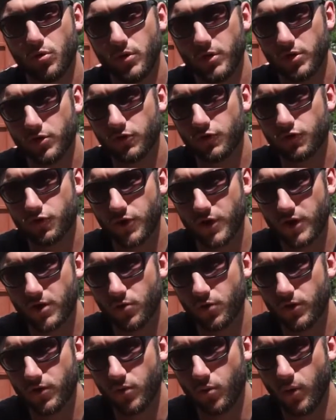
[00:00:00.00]
little trick
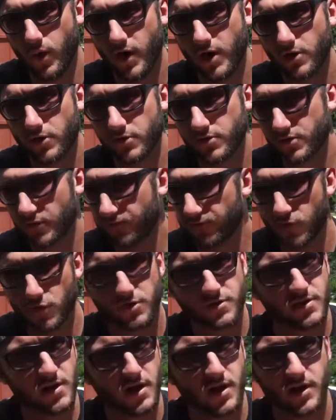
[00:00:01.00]
with waders, the
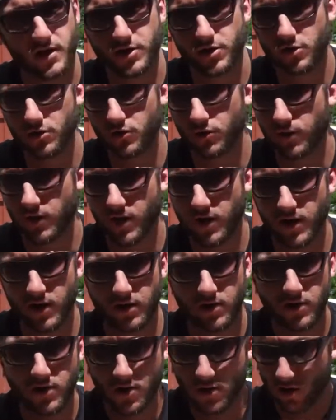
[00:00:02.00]
first thing I do when I,
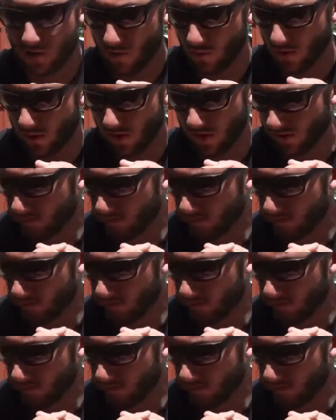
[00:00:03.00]
when I,